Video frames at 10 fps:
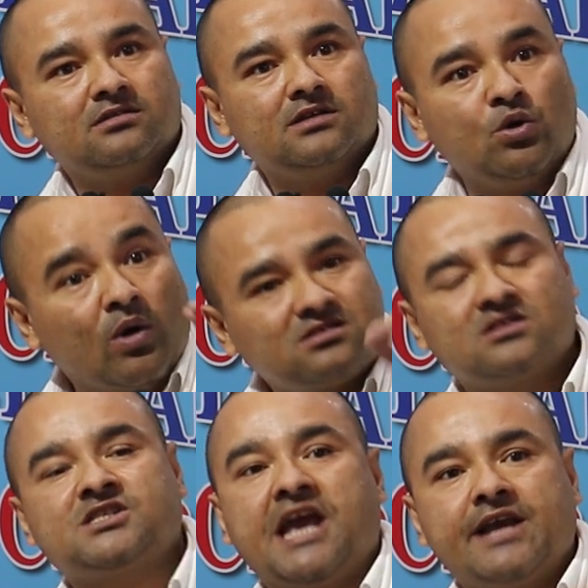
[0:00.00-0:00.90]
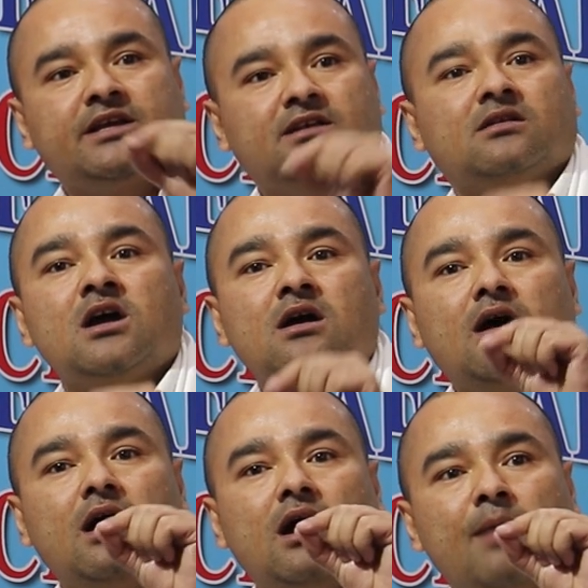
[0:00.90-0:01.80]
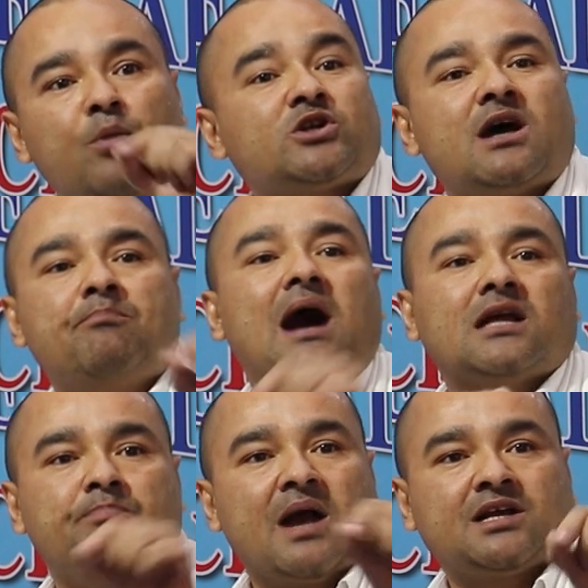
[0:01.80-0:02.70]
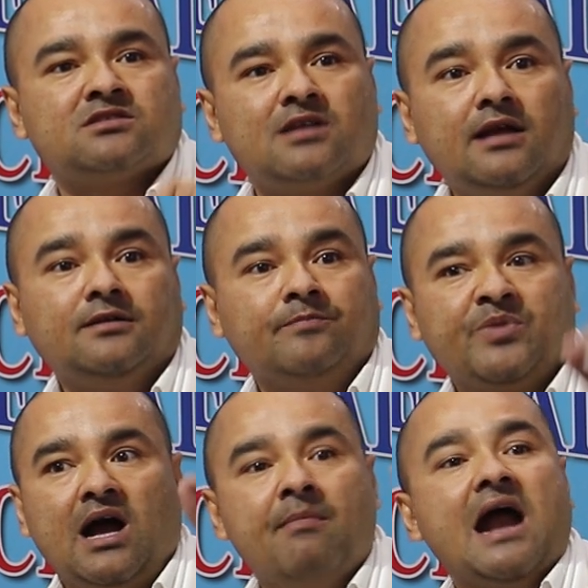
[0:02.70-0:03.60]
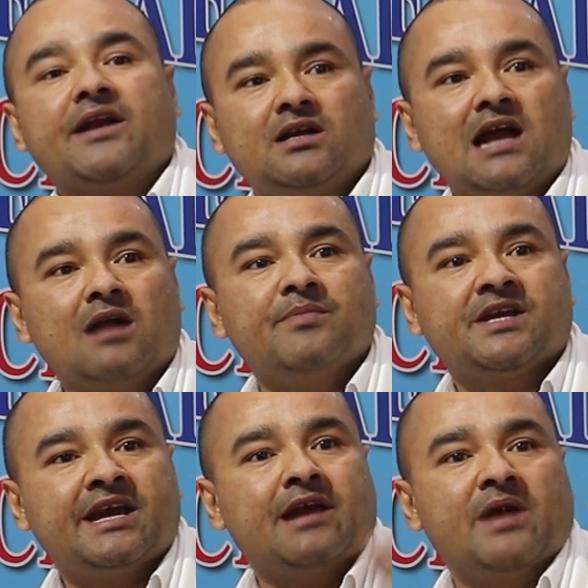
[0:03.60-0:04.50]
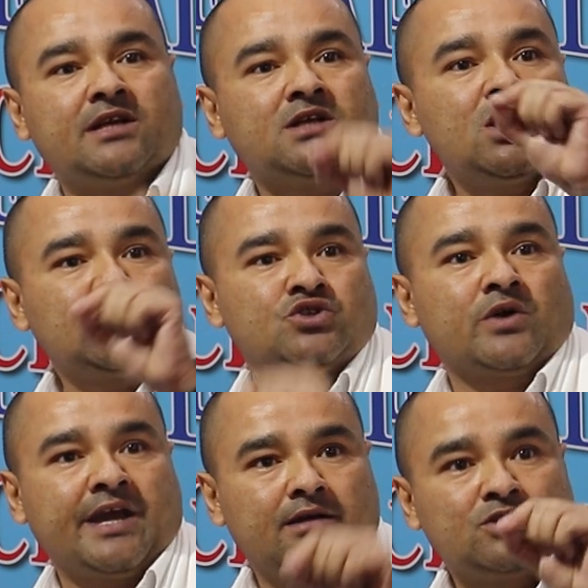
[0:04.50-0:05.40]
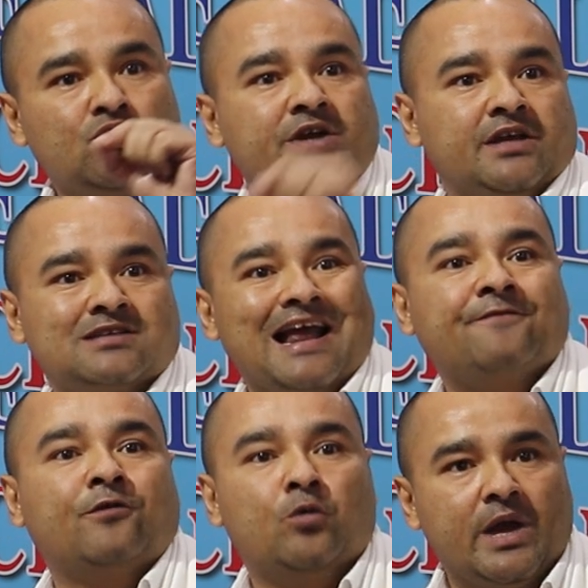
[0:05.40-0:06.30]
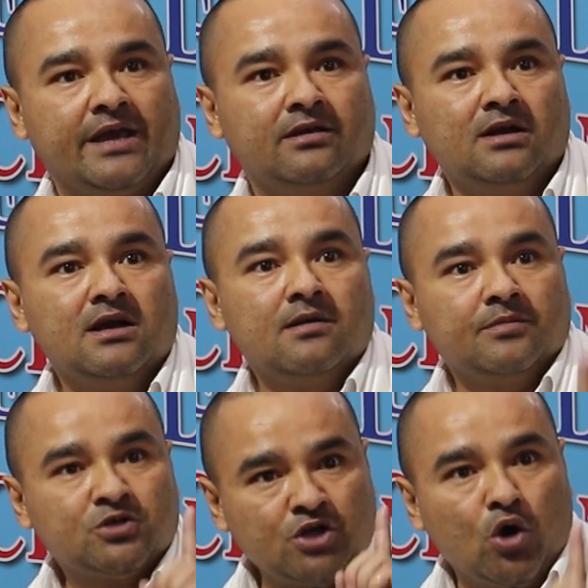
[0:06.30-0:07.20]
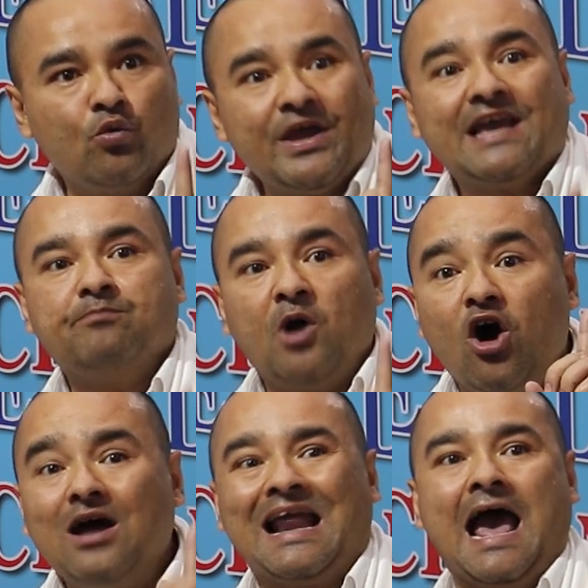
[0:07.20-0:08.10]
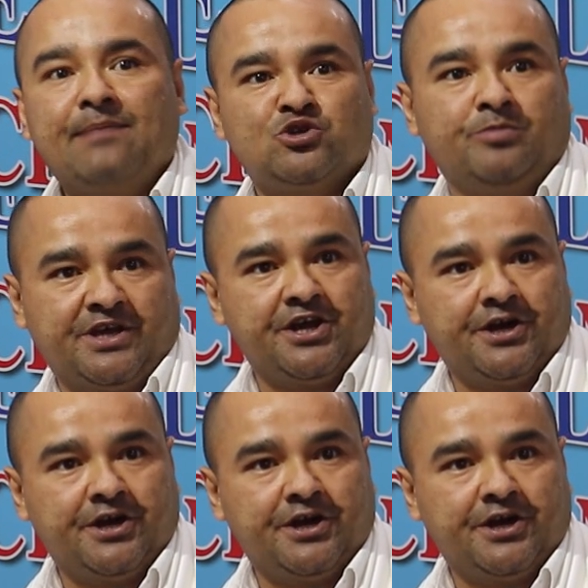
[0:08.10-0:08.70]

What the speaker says: he was staying in Abbottabad, Pakistan. American army came and took his life away. So we all have to be